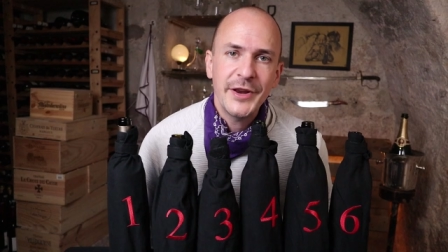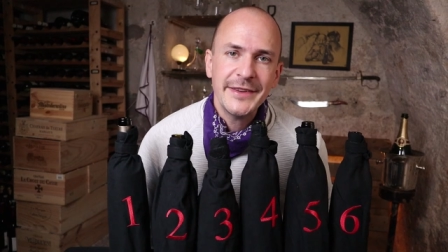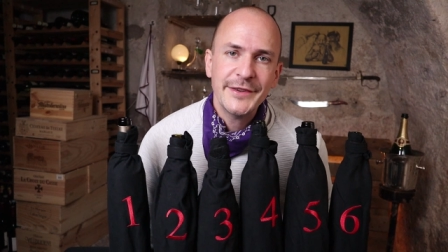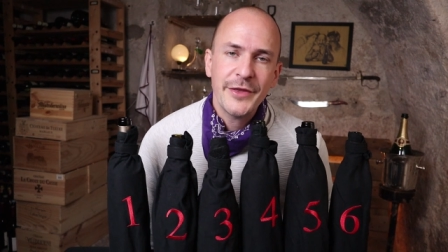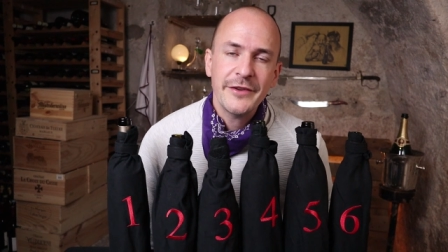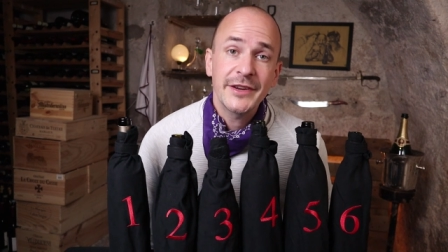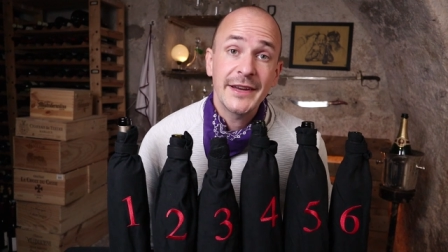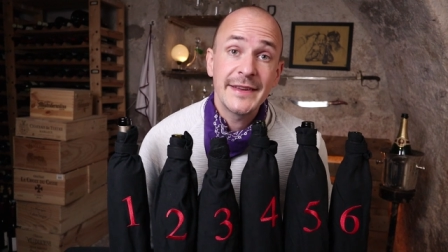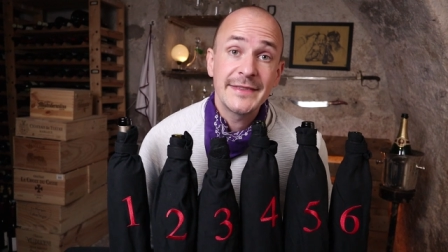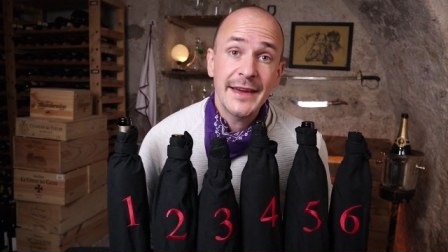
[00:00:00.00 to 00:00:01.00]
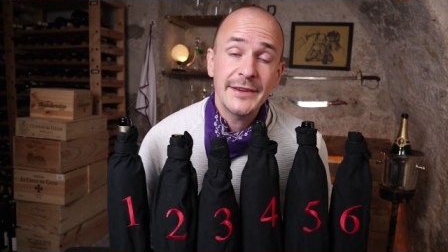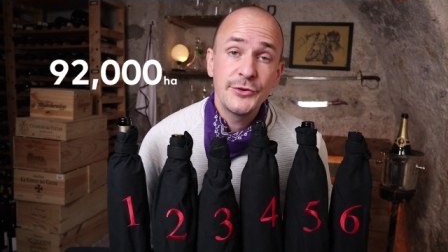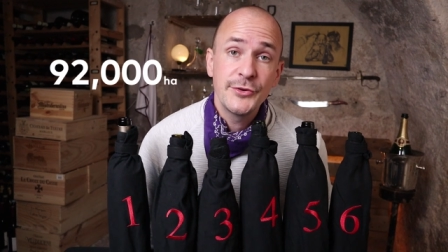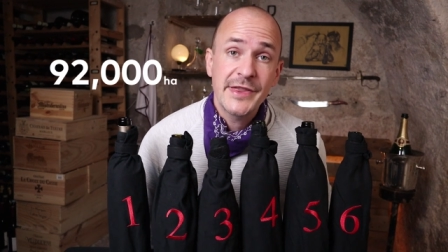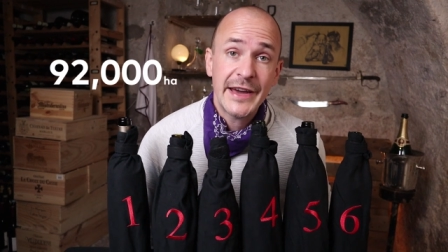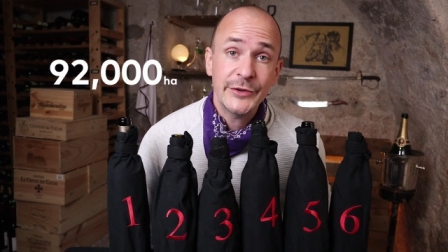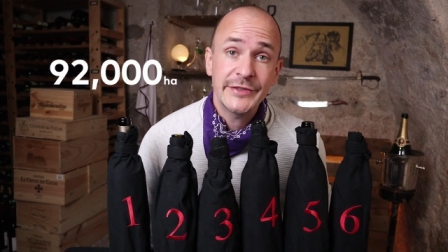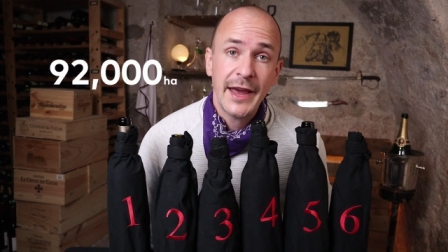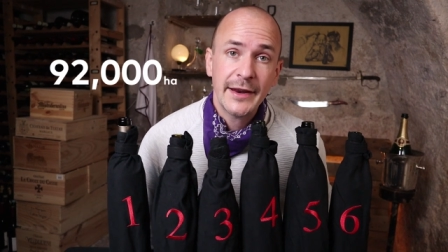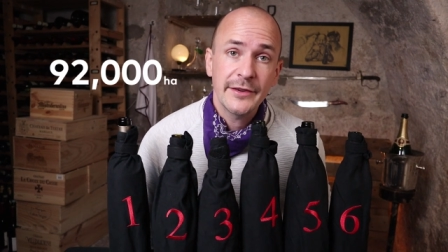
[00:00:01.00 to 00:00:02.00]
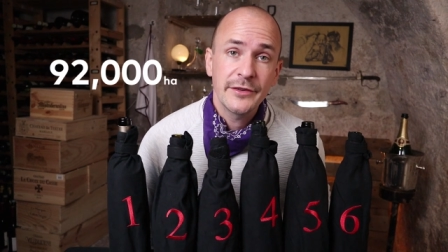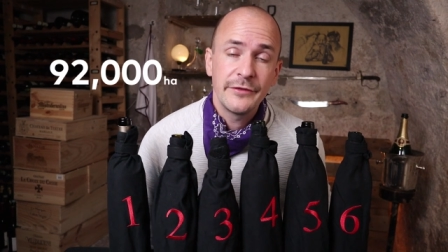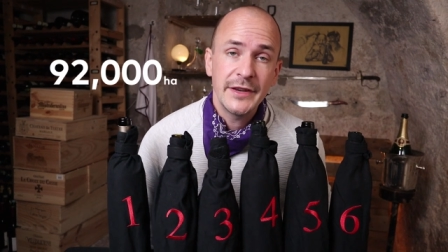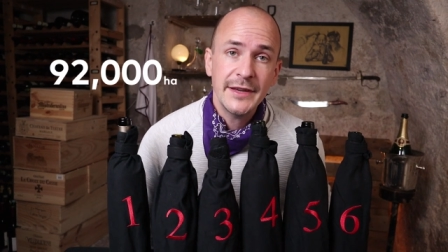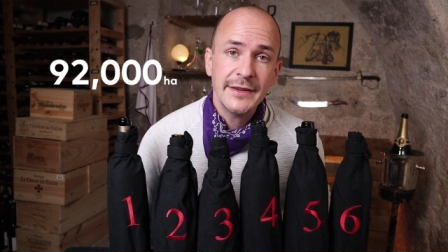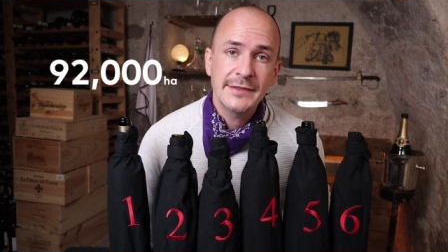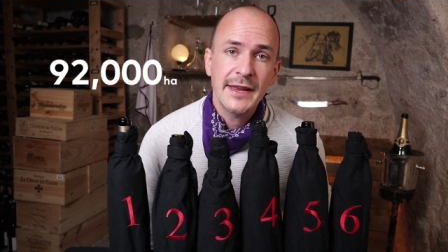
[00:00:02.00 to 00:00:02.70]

Today South Africa has ninety-two thousand hectares of vineyards,